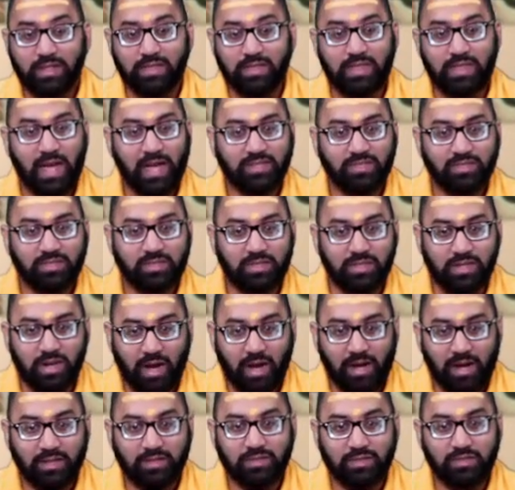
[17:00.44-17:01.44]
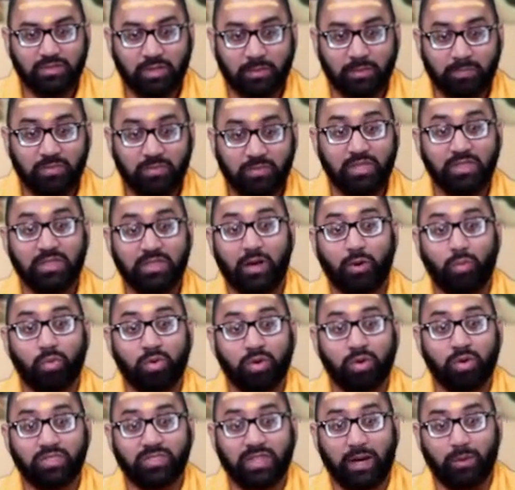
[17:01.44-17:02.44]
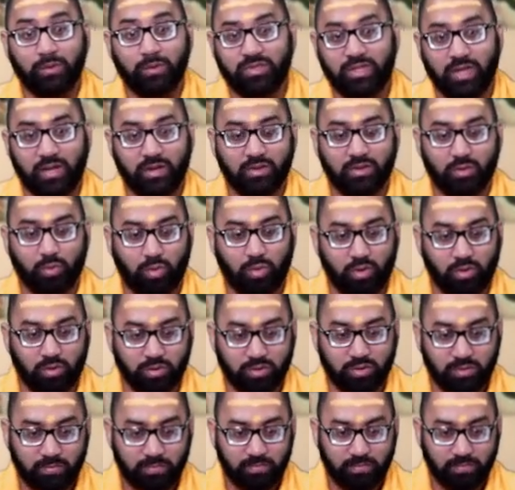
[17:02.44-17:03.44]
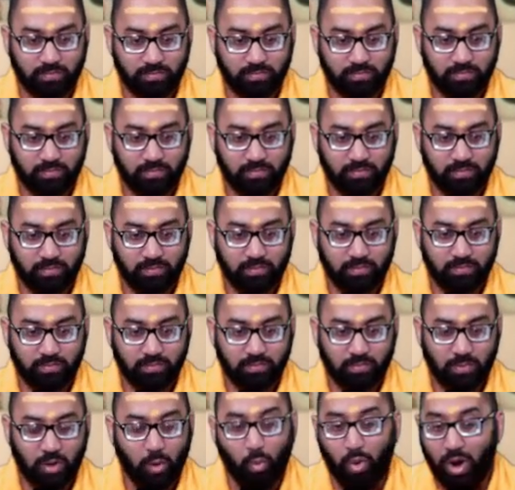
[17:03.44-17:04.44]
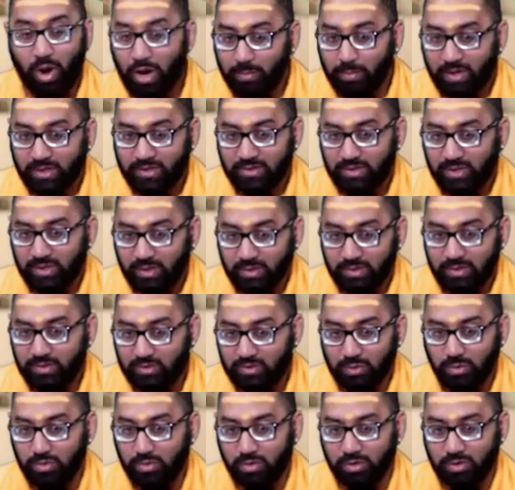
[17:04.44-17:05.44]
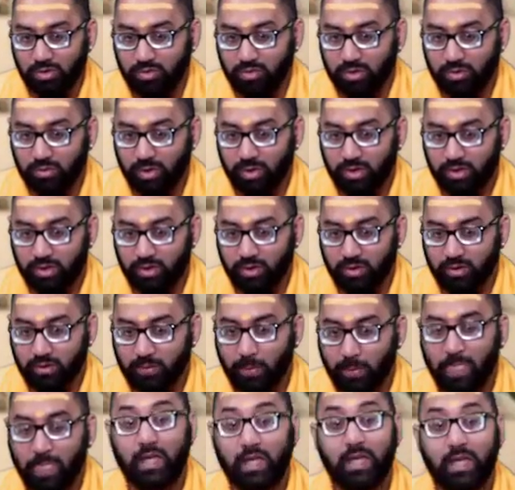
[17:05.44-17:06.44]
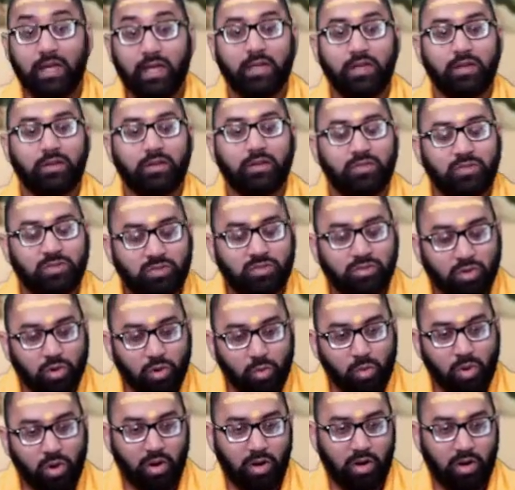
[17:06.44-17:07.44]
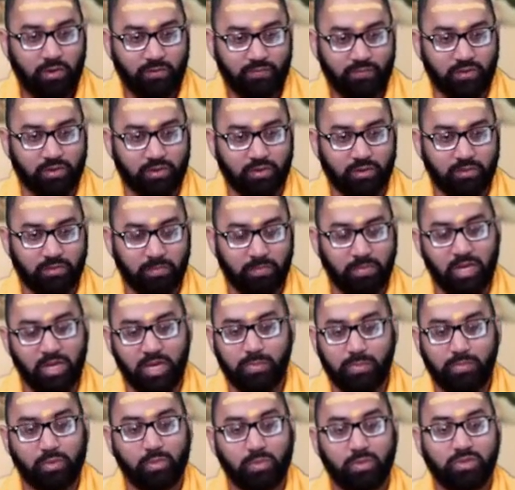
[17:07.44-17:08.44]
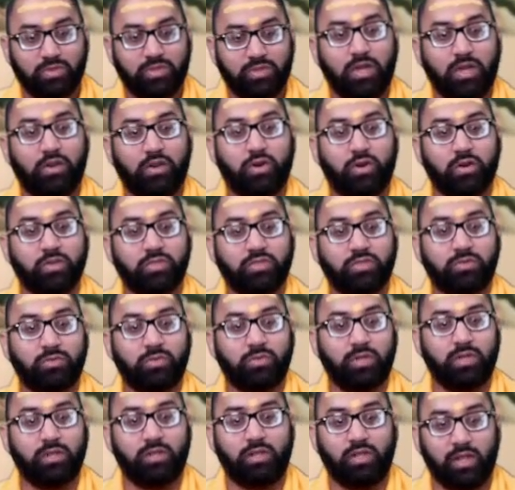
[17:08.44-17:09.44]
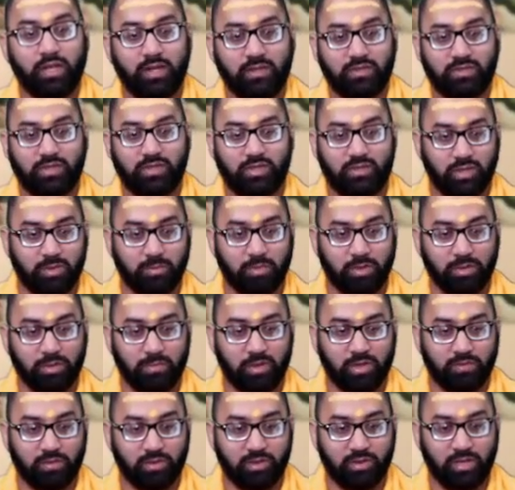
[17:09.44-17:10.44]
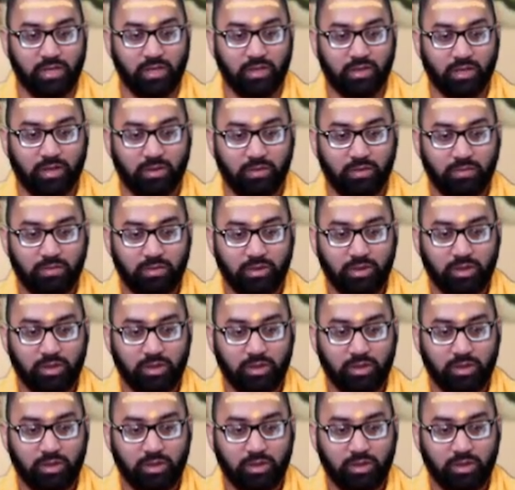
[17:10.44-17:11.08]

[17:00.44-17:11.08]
that's not something that works outside in the world. Why am I saying this so clearly right here? So often, people will take a cursory glance at Srimad Bhagavad Gita